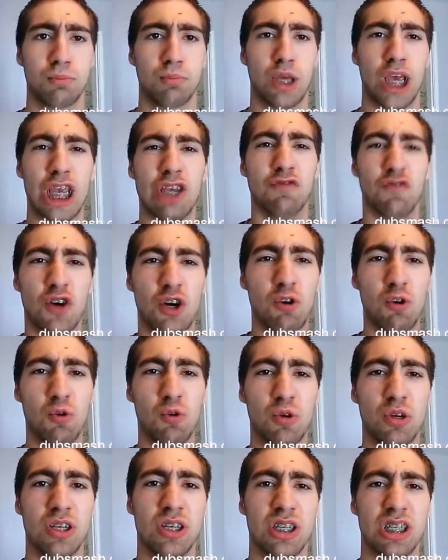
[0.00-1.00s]
Hey,
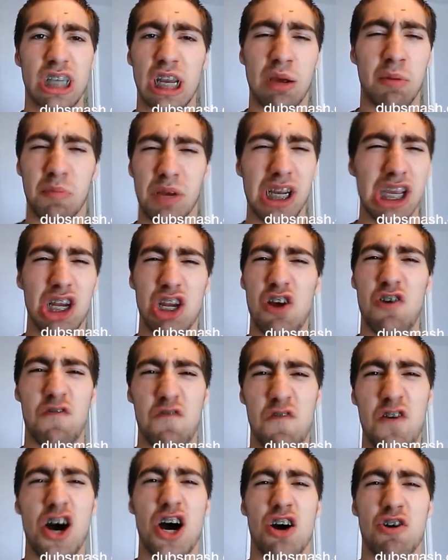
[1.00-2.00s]
fool, stop making
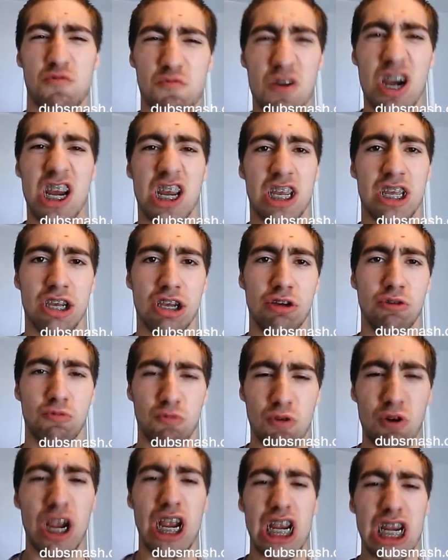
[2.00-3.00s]
your phone ring.
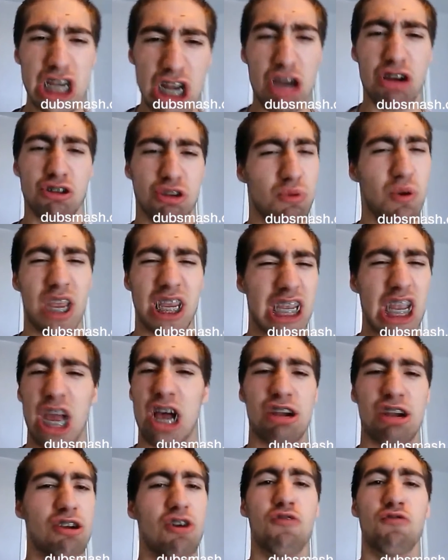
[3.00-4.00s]
We know you ain't
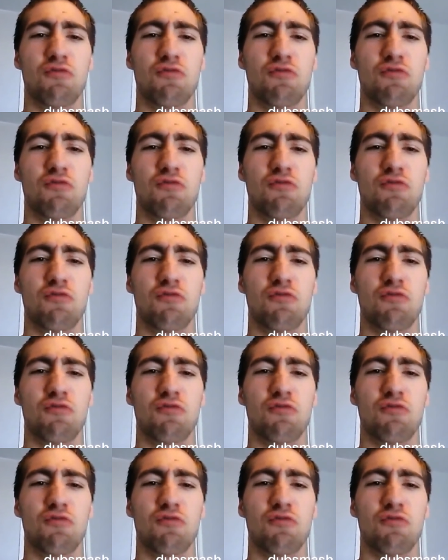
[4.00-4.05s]
got no